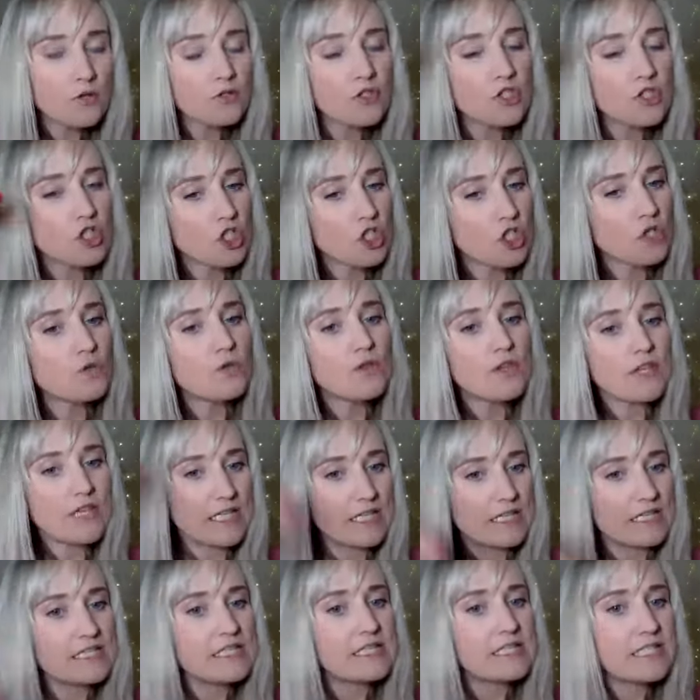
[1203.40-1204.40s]
two
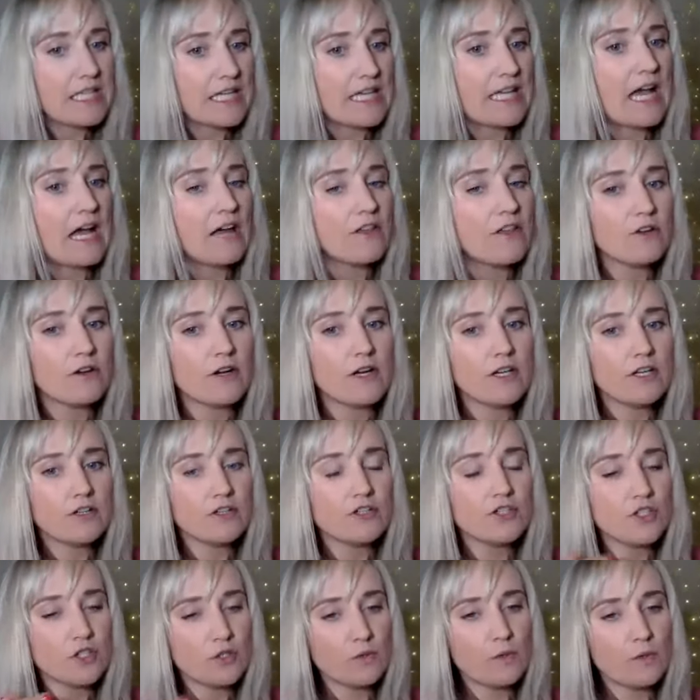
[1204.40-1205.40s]
things together and you're
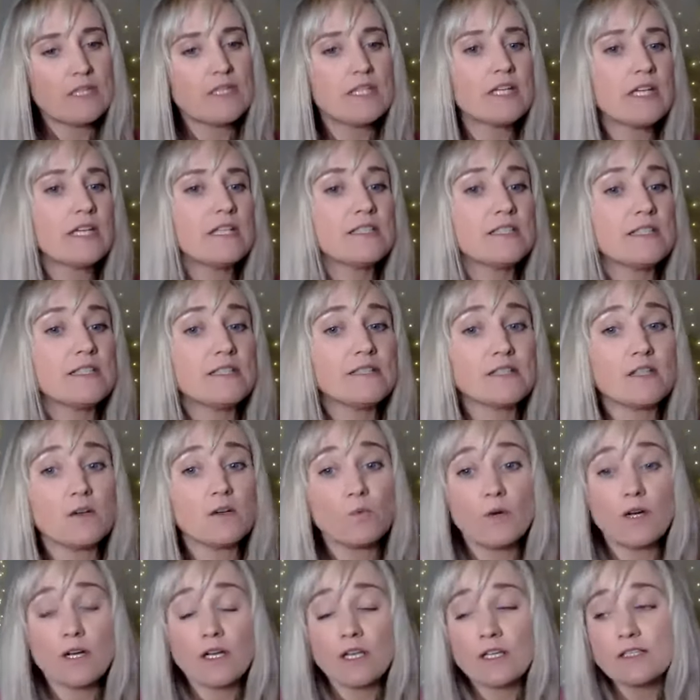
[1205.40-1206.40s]
doing the consistent
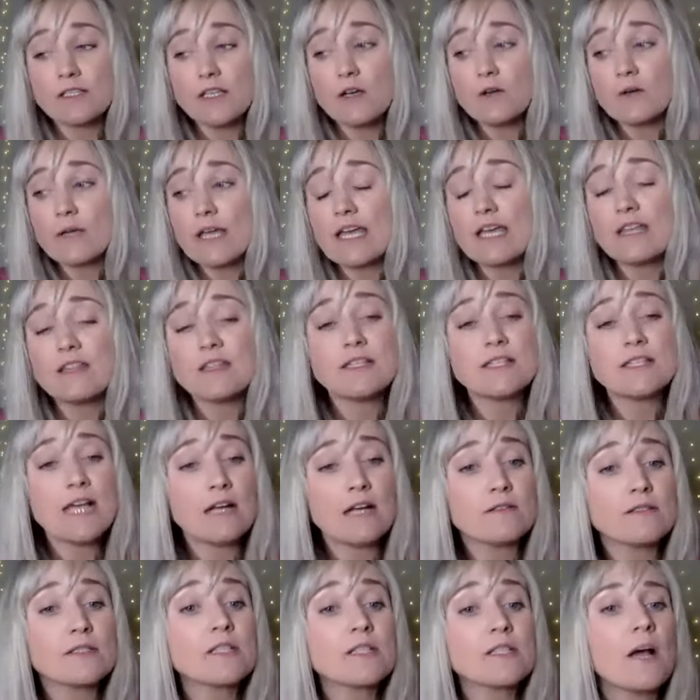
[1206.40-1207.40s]
work, because okay, the
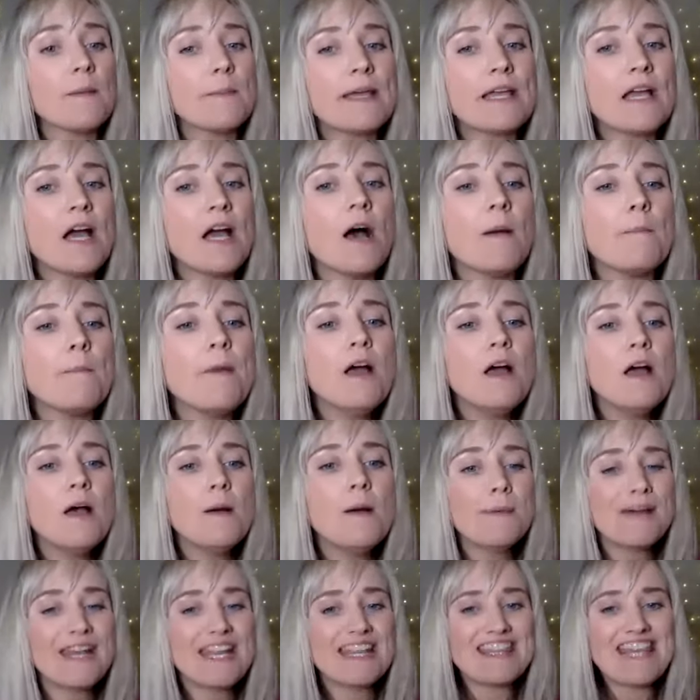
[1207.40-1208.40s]
doubt's coming up,
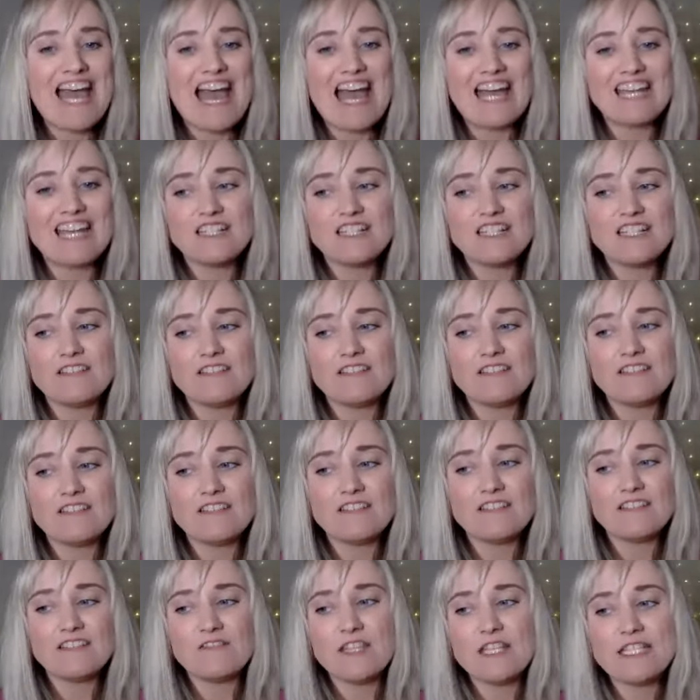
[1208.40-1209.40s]
but at the end of the
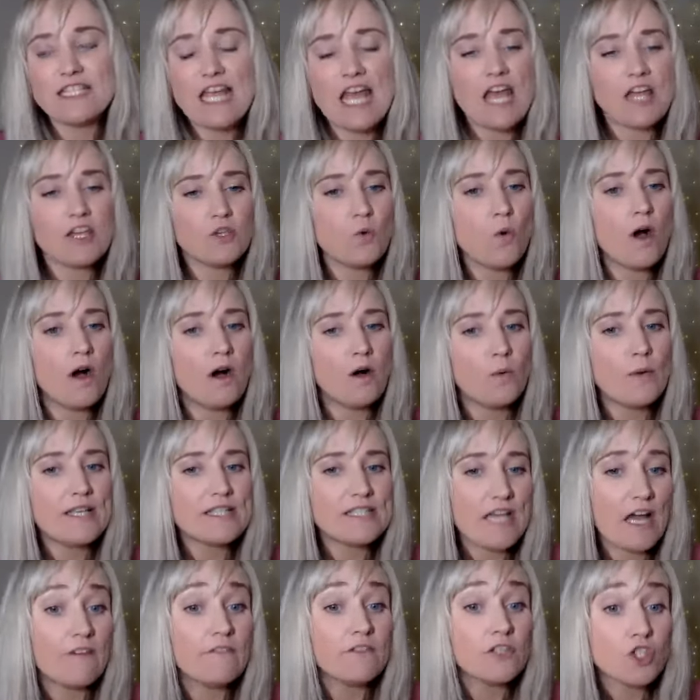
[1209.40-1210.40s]
day, you always have
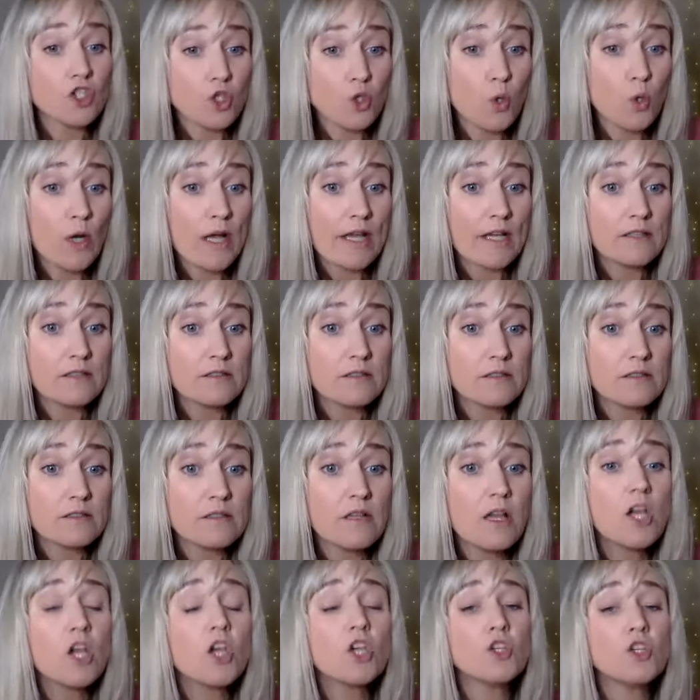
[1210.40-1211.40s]
a choice.
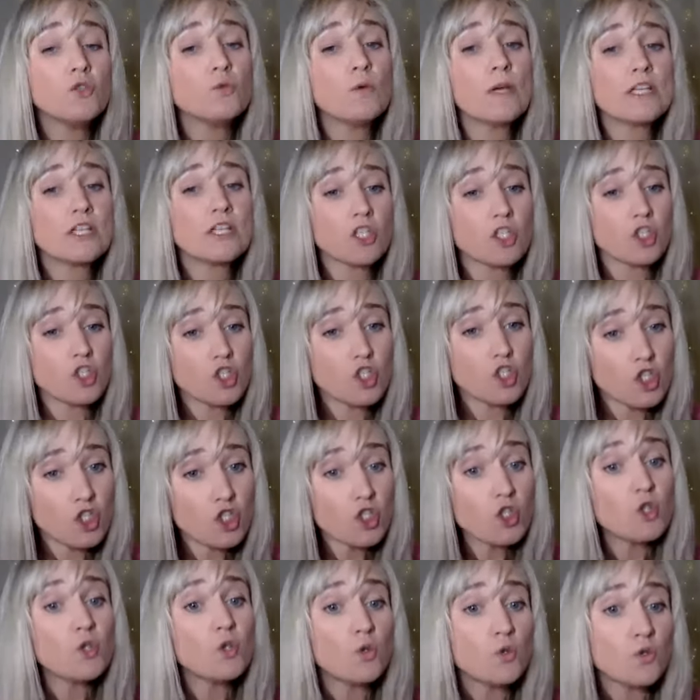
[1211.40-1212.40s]
You get to
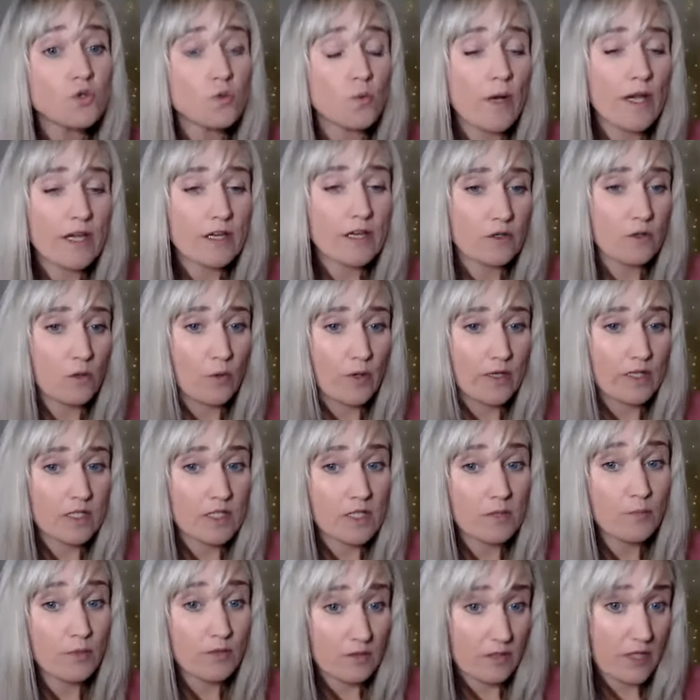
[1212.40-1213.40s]
choose what you're going to
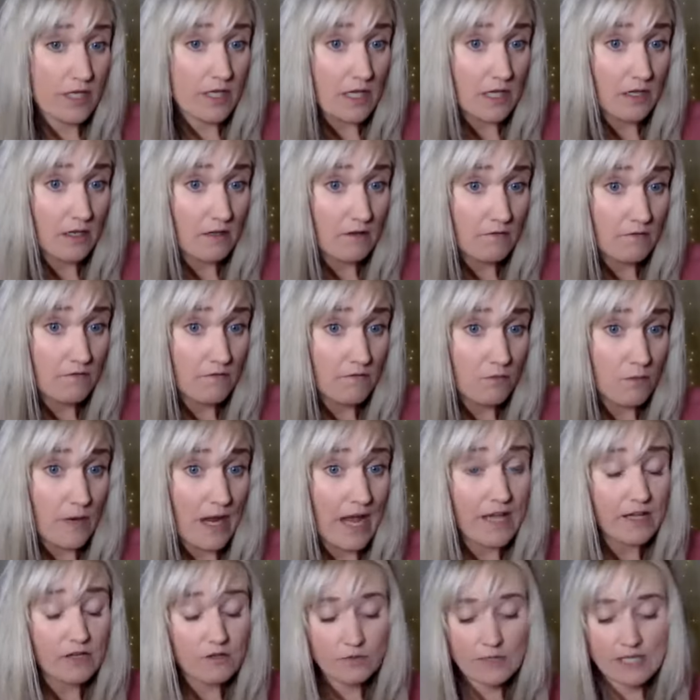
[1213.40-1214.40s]
believe,
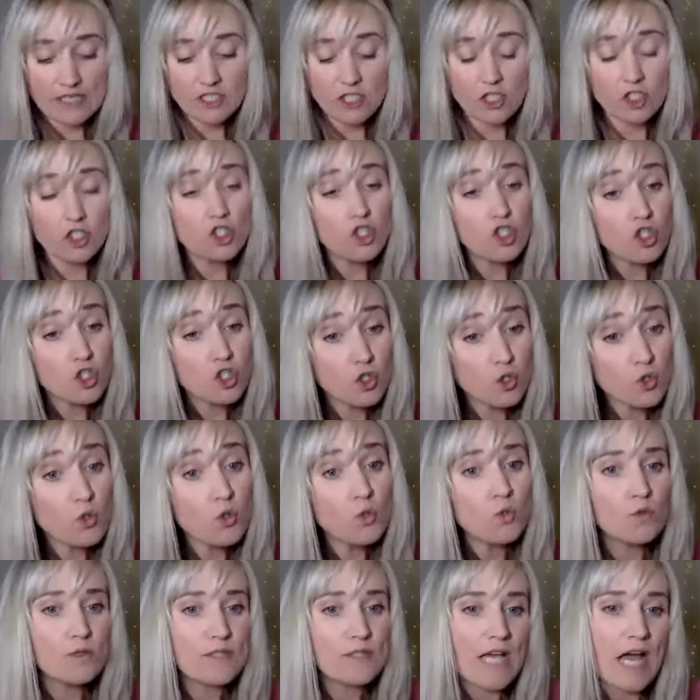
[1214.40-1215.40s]
right? You get to
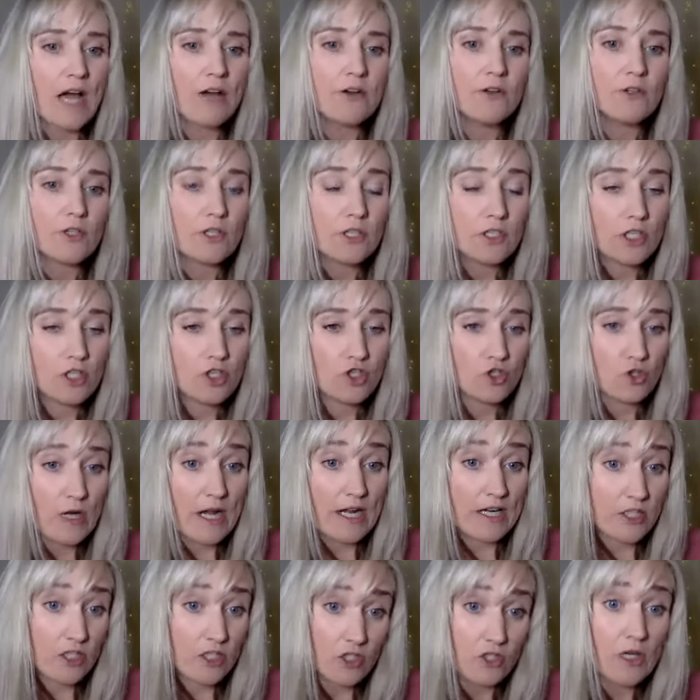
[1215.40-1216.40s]
choose how you're going to
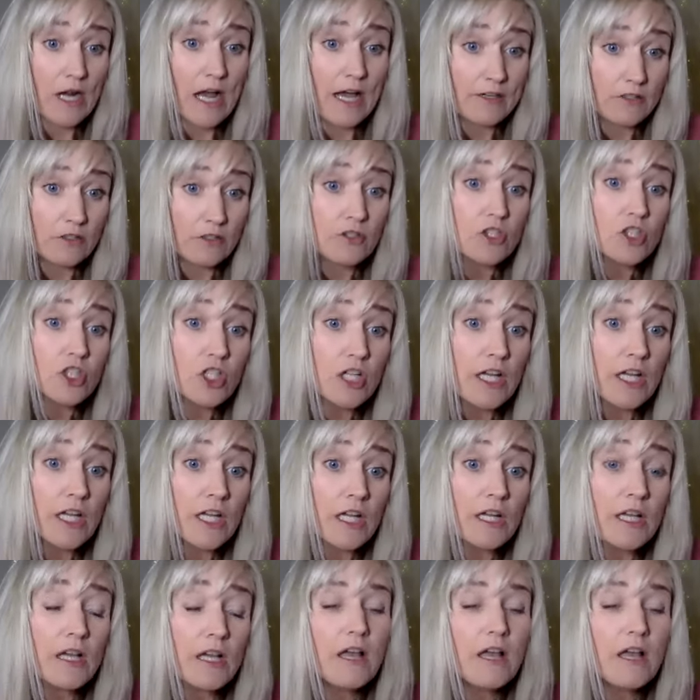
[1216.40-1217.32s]
direct your energy.